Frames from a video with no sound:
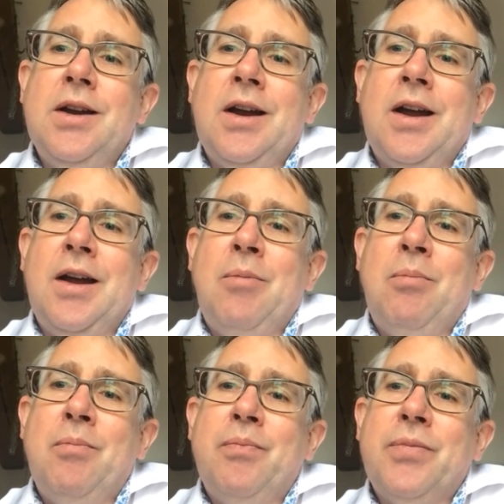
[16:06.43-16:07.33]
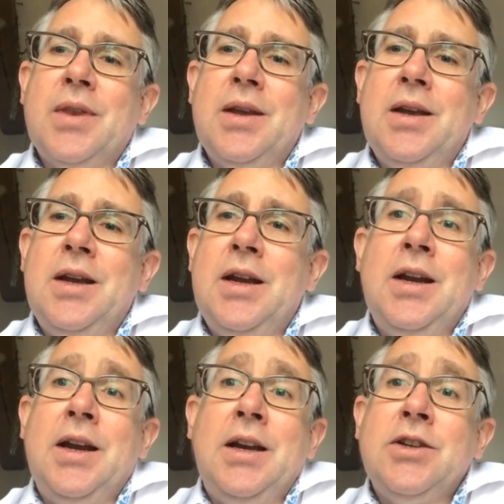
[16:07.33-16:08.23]

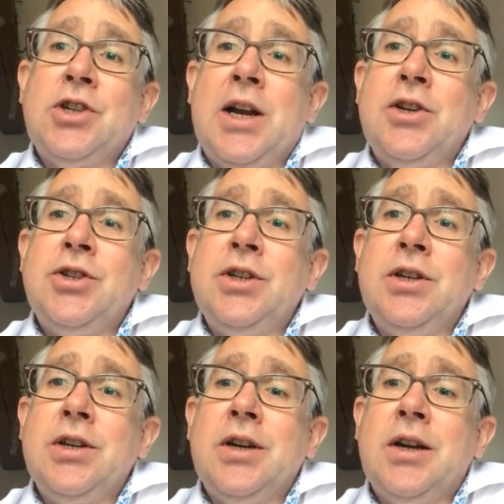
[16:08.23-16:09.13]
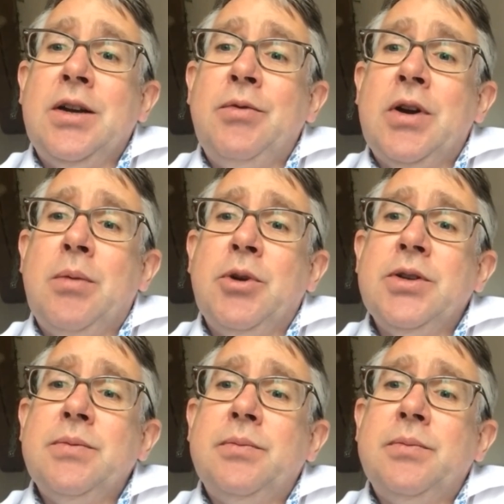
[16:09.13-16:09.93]
a challenging environment.